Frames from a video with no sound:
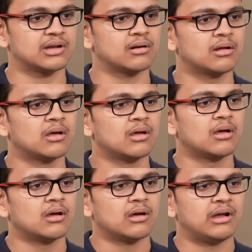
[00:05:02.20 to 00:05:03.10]
and
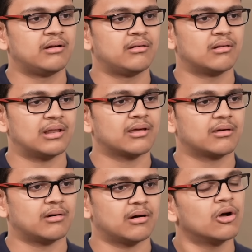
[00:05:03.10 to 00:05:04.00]
it like
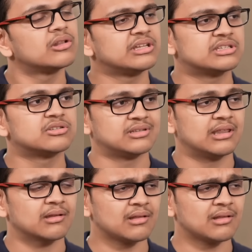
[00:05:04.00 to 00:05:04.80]
all the teachers